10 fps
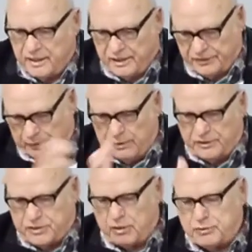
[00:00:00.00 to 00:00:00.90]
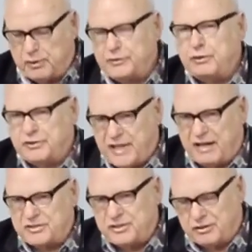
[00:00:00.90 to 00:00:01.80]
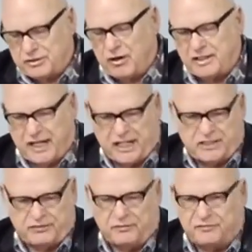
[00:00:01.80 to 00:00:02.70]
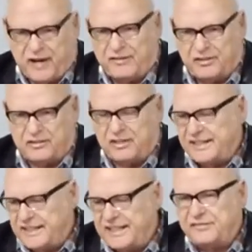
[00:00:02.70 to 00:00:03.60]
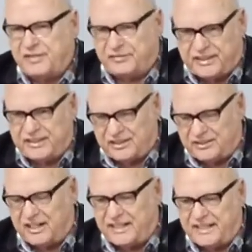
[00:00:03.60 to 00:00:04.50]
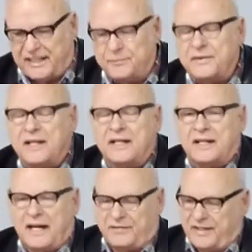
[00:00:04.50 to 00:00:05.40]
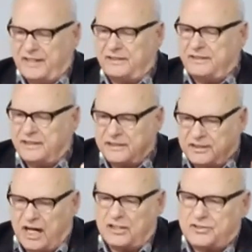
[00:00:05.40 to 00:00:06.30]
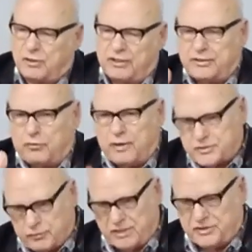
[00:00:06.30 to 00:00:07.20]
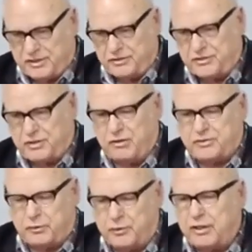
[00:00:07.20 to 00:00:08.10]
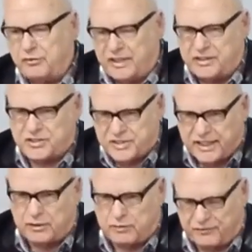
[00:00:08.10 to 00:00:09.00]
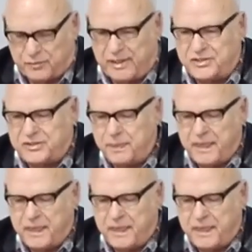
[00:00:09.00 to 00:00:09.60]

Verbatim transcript: Then when church went through a thousand year dark age from 500 AD to 1500 AD, and then God started the restoration of the church, and we call that the second Reformation.